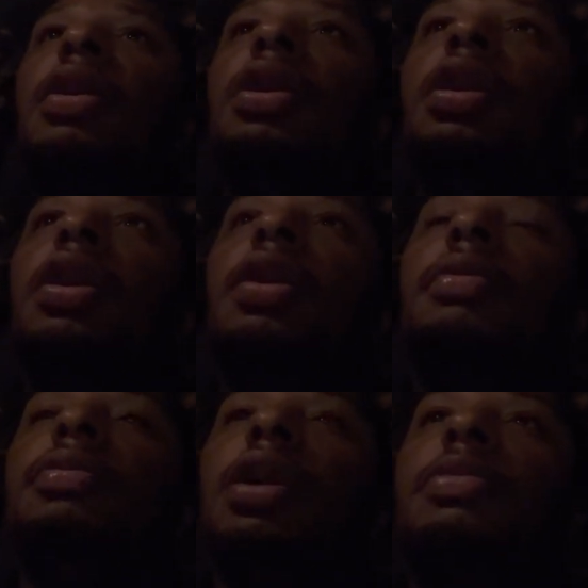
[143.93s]

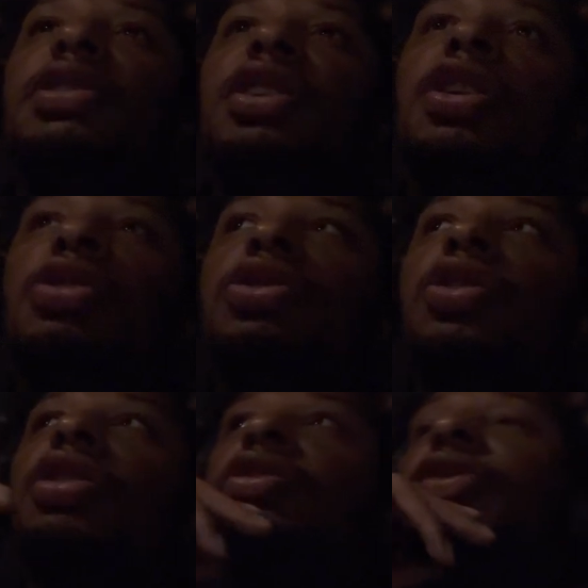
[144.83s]
I'm gonna sell those
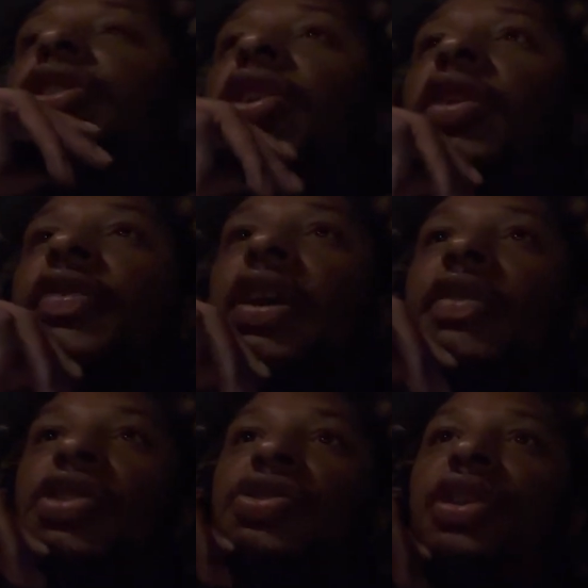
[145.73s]
girls for
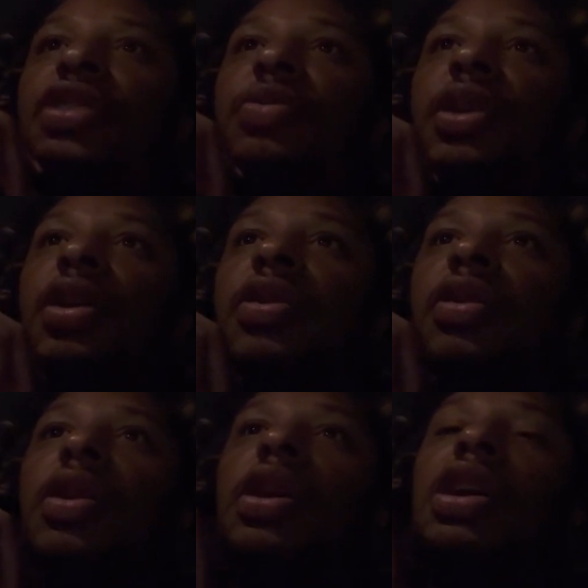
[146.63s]
$3,500 as well.
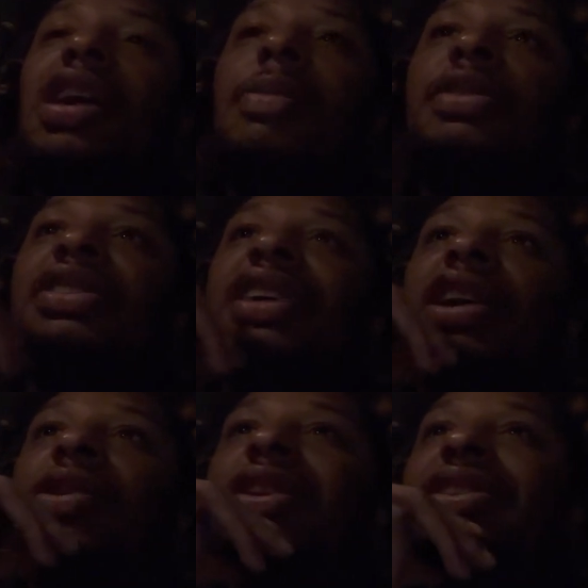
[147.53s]
I'm gonna
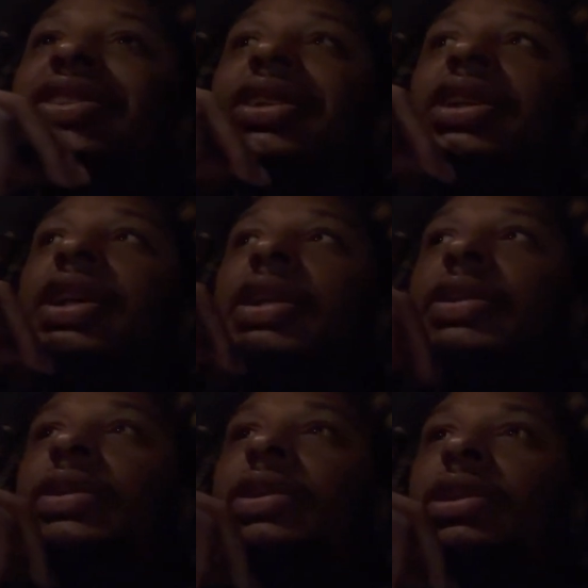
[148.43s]
sell his son.
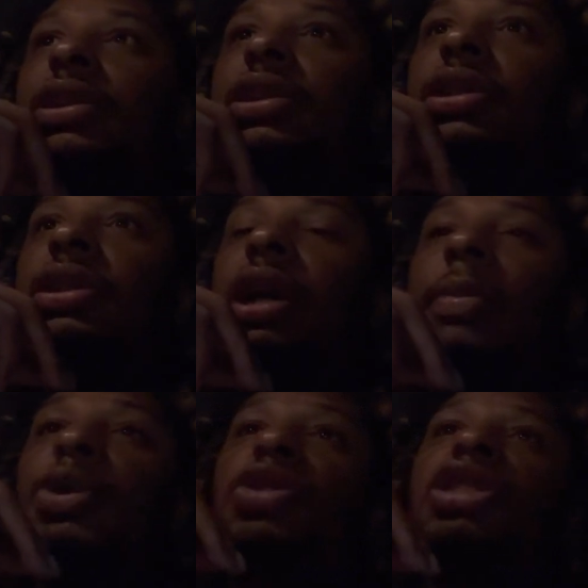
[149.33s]
I'm
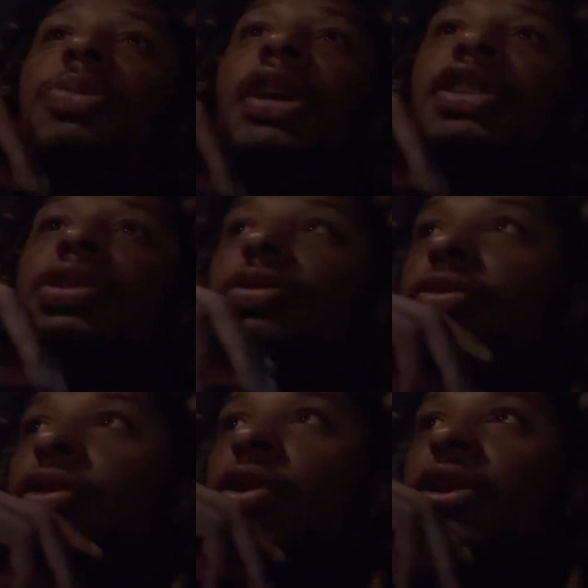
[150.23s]
gonna do a special
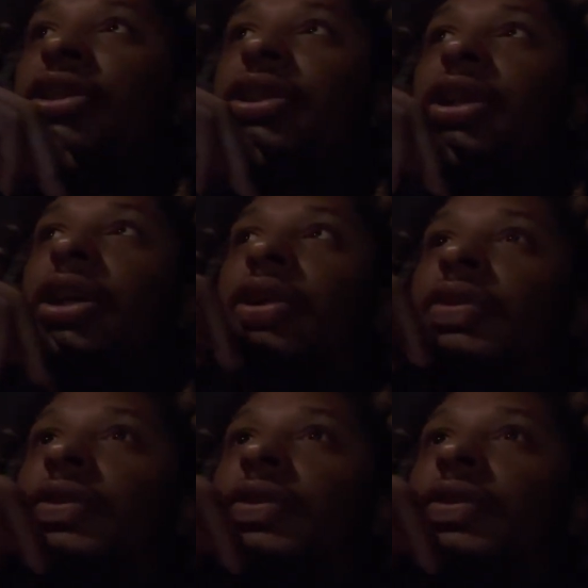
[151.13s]
on his son.